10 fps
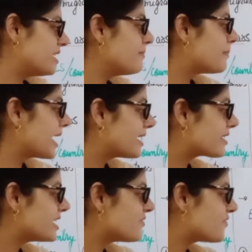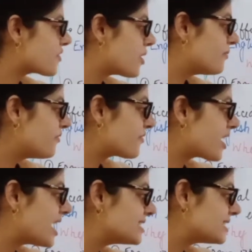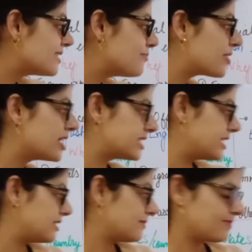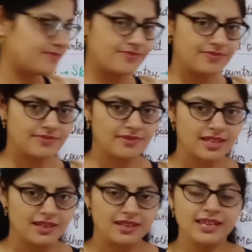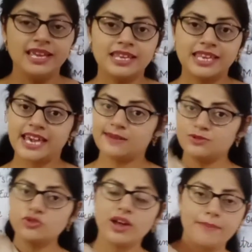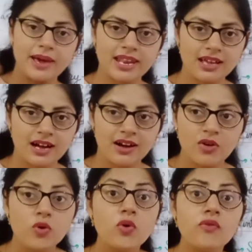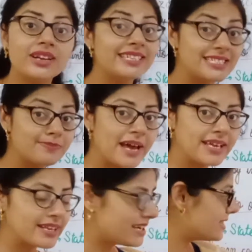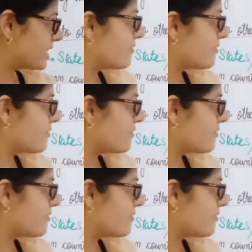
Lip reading: Migrants from France and Britain came to America. Who were these migrants?